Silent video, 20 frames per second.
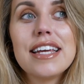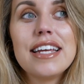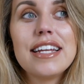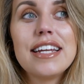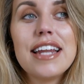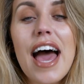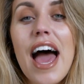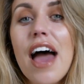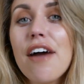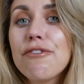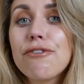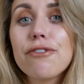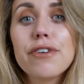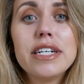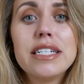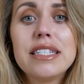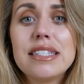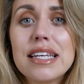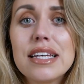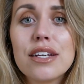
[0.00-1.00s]
in
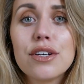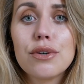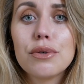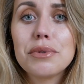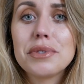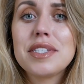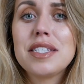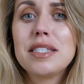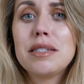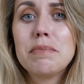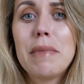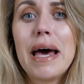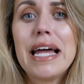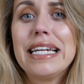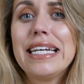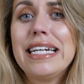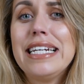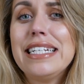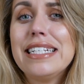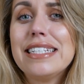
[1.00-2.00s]
every single
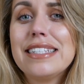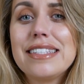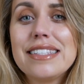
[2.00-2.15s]
smelly,